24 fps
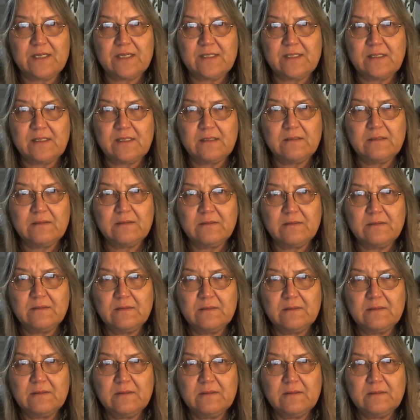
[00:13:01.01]
this.
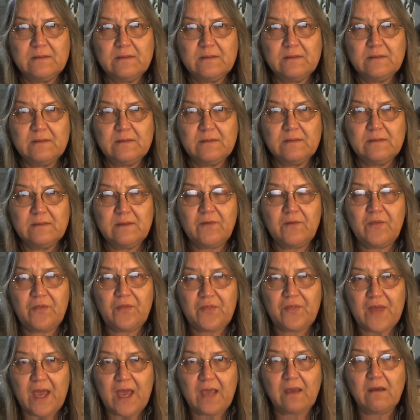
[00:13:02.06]

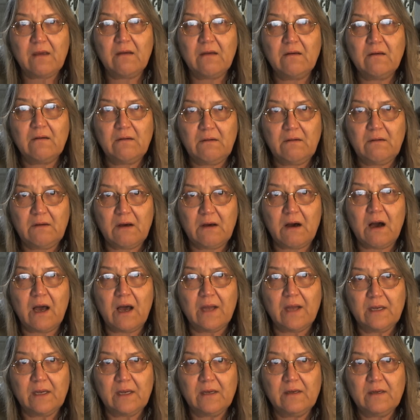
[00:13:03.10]
Thank
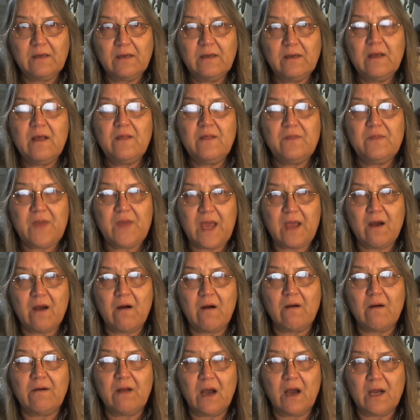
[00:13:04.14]
God they
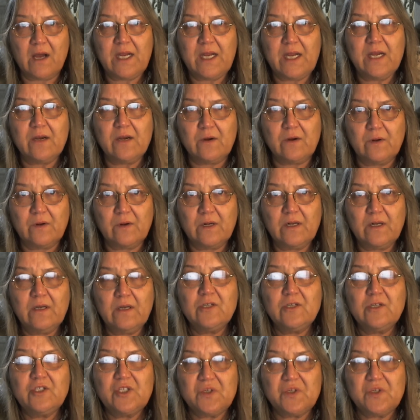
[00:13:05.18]
are not here
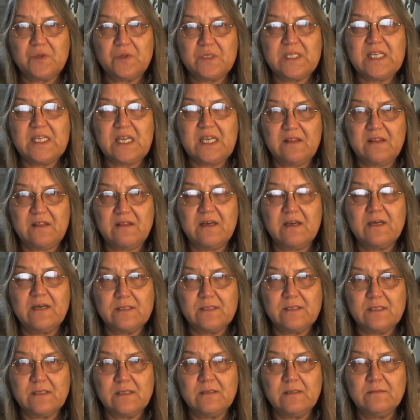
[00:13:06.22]
to see
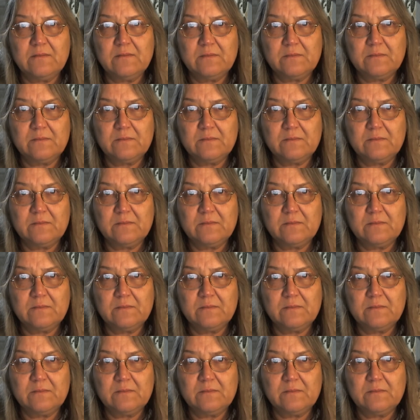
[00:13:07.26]
this.